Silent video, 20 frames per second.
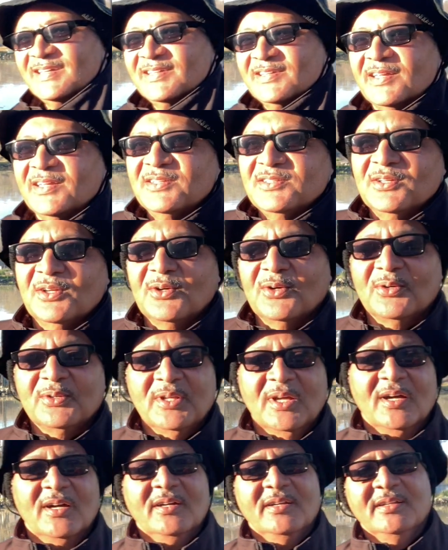There you go,
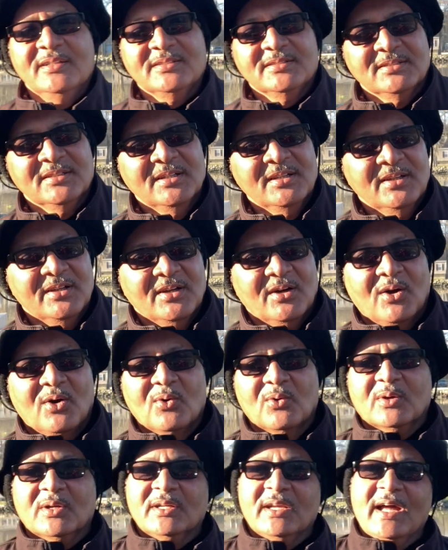y'all. That's
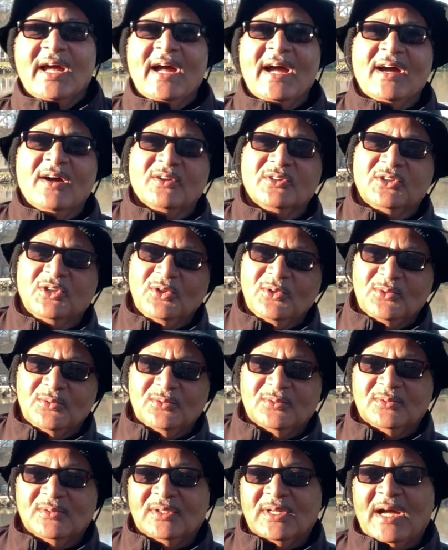Onk and the how
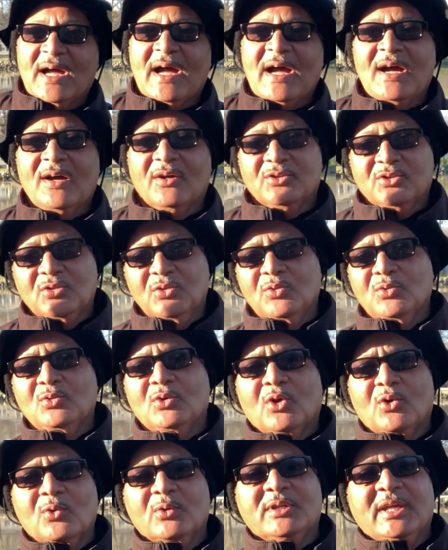to
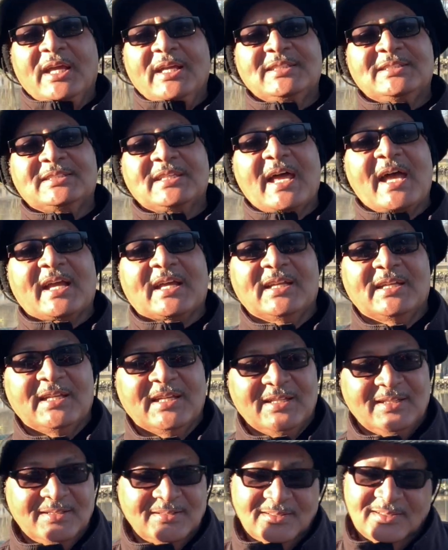locate
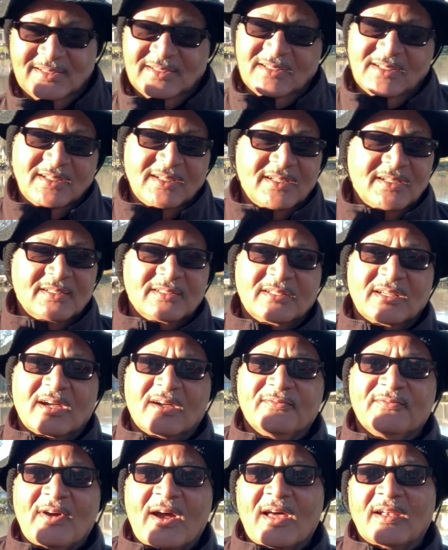sac-a-lait. Y'all
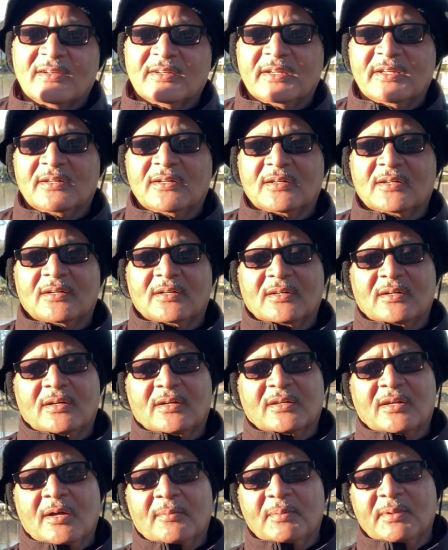follow a
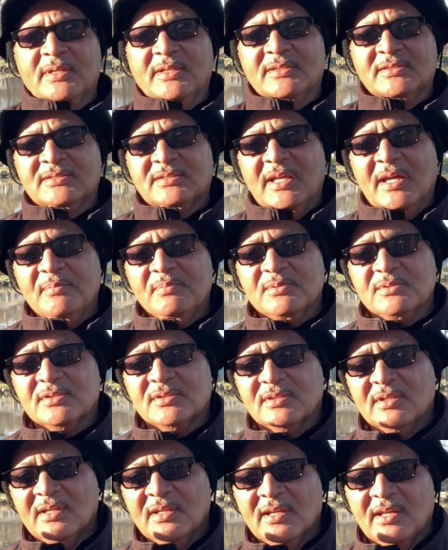couple of his steps,
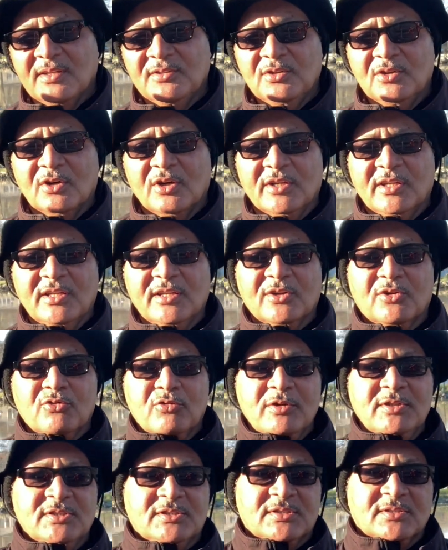and you're going to
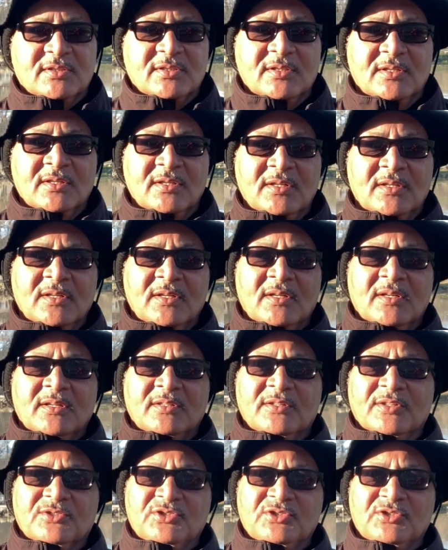increase your